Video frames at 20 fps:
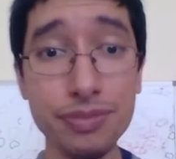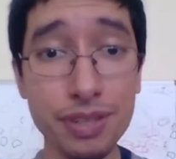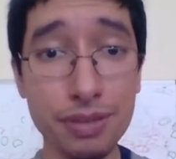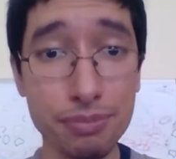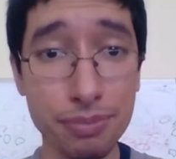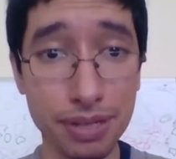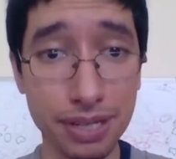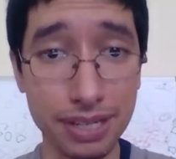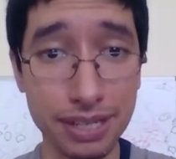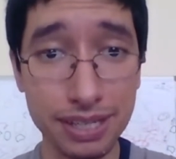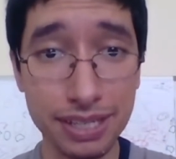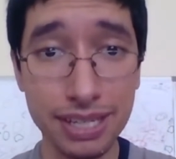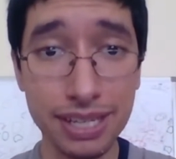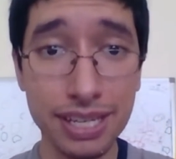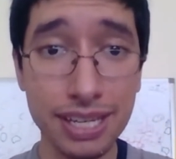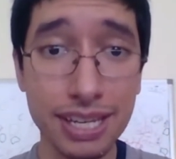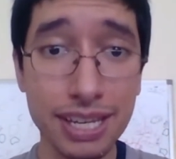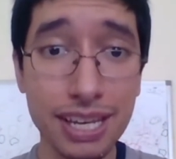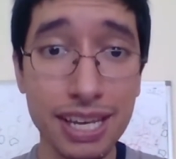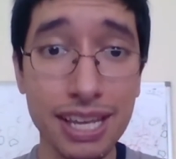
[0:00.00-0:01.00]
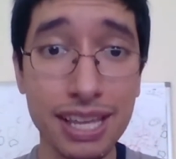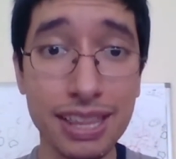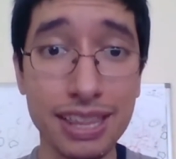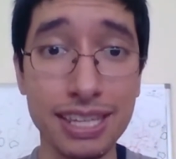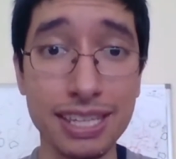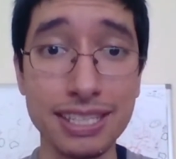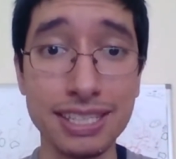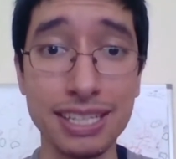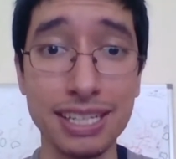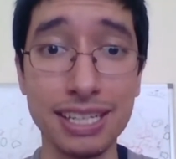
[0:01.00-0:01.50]
But
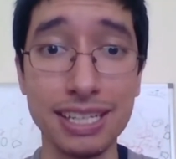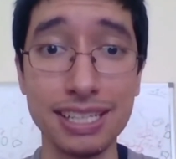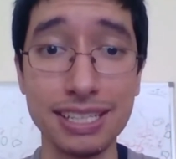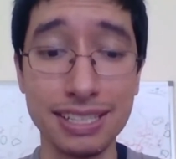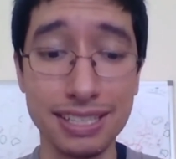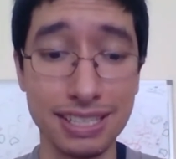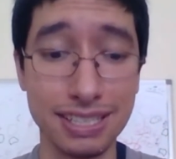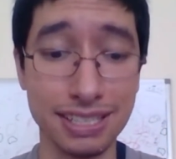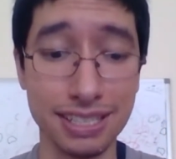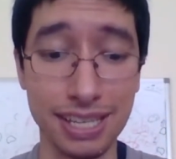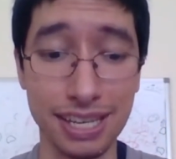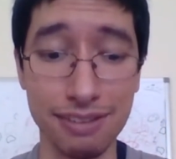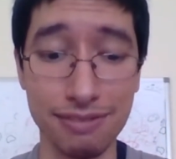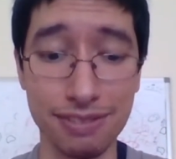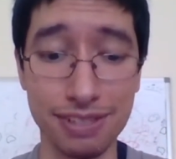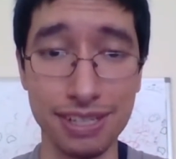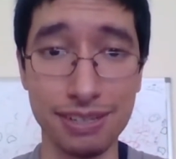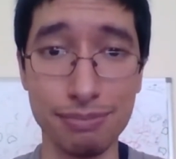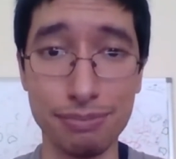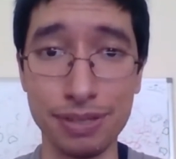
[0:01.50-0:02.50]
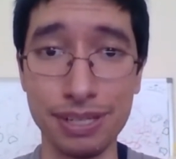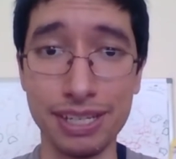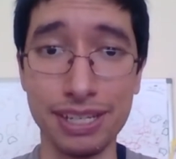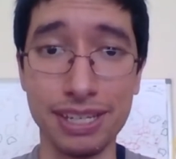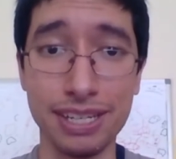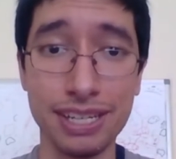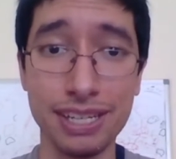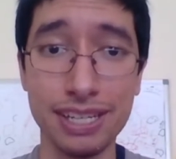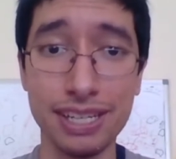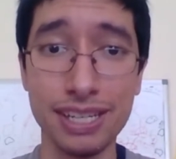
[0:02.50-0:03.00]
this has definitely
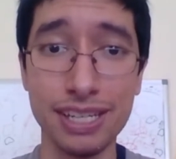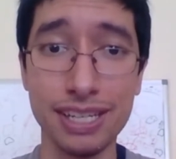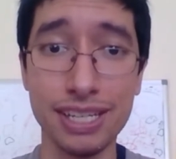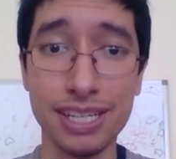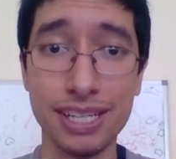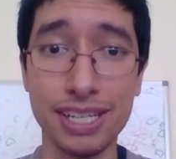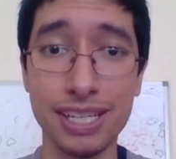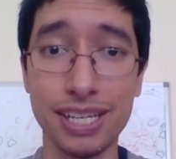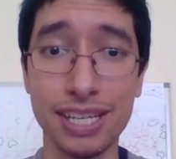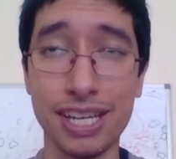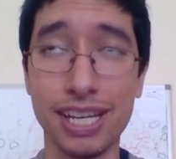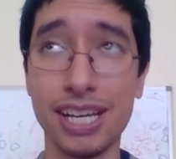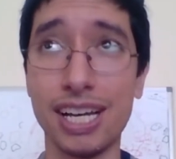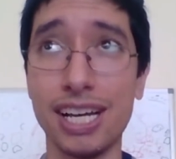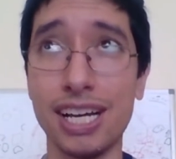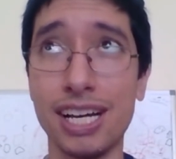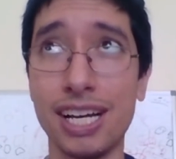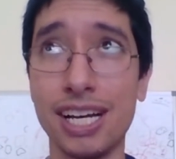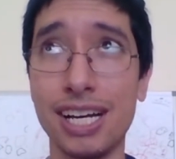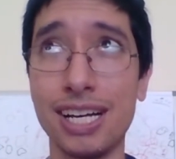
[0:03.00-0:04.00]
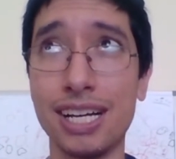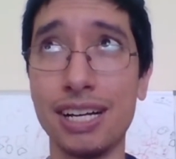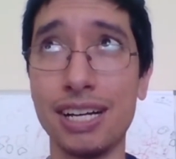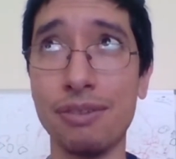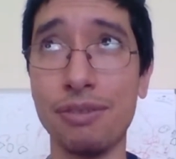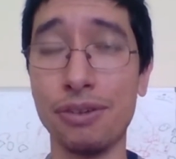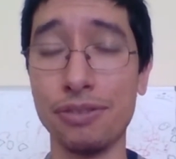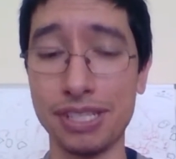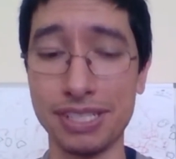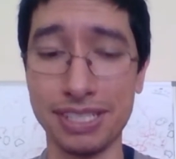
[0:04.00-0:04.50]
been, uh,
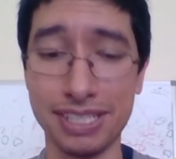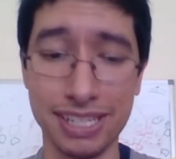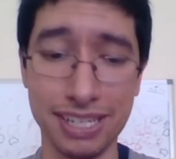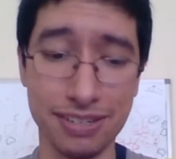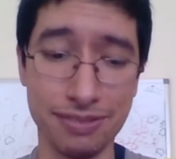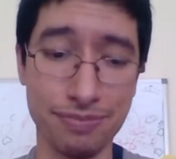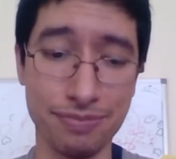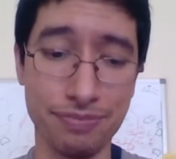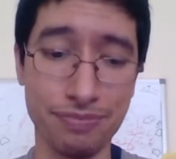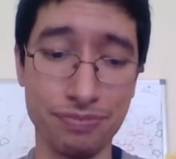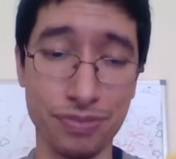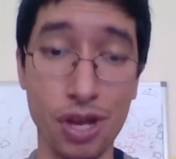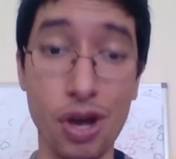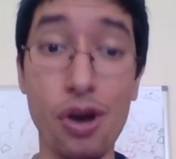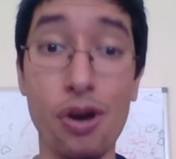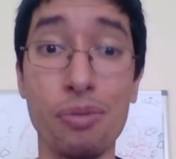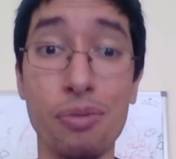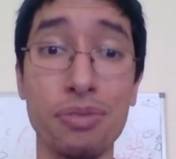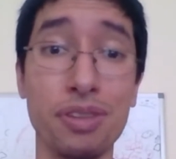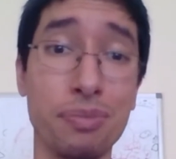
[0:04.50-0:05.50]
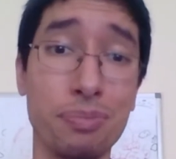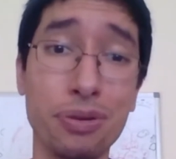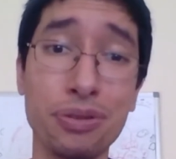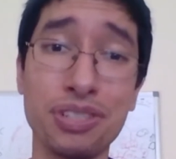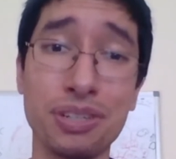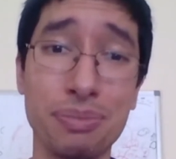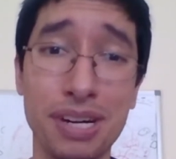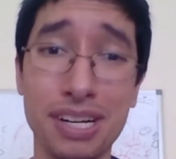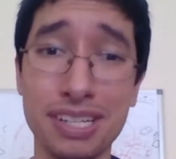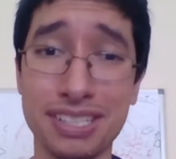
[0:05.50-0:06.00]
what was I saying? Oh, the
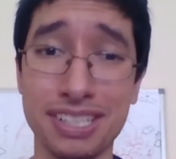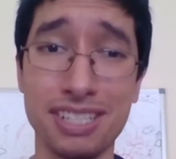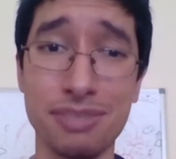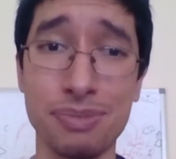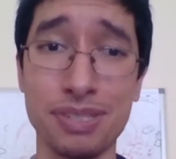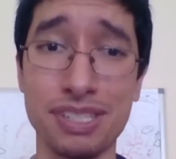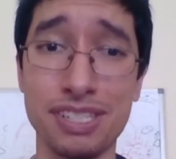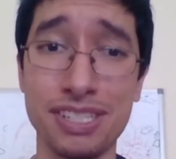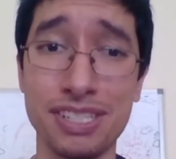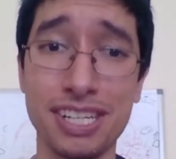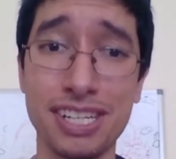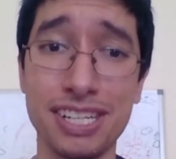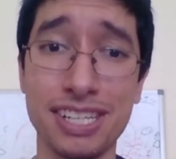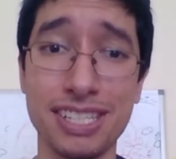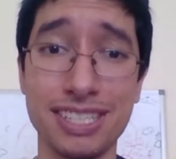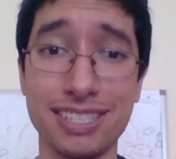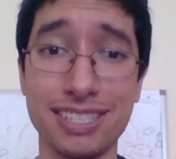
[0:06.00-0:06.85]
booster box has just been shit.